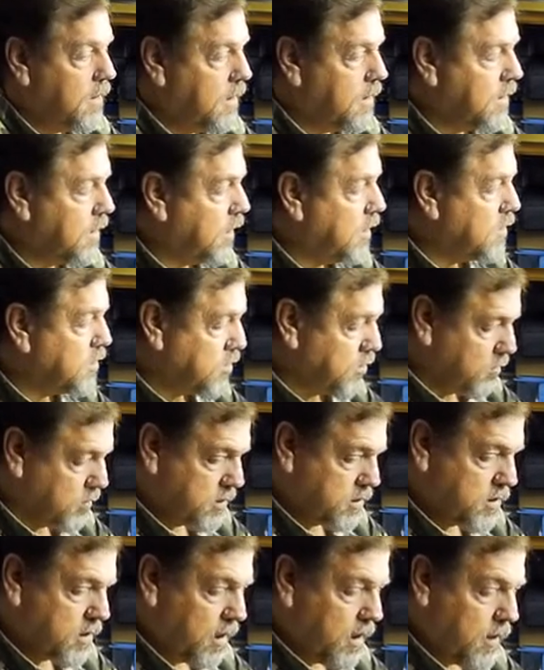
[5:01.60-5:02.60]
10 shot
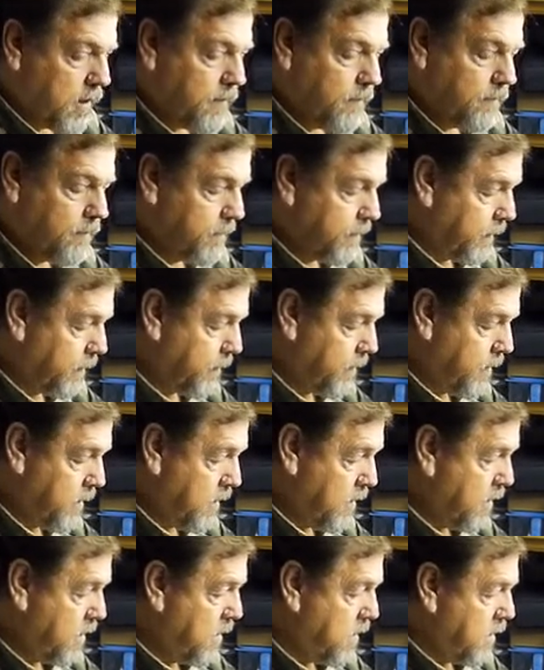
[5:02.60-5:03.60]
string.
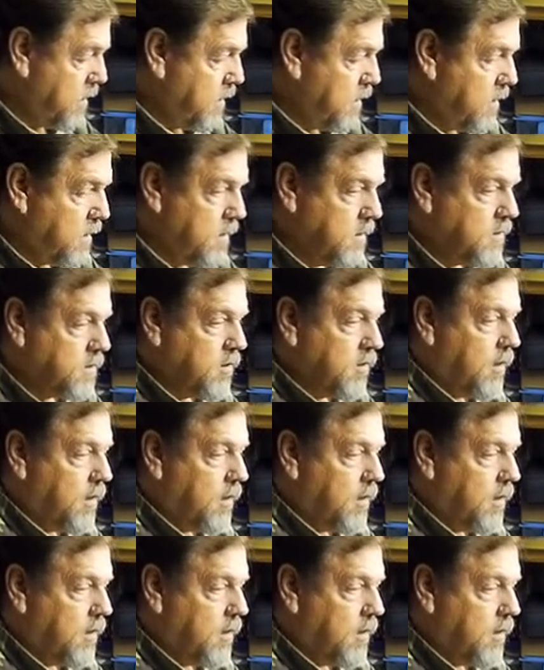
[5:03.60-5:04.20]
So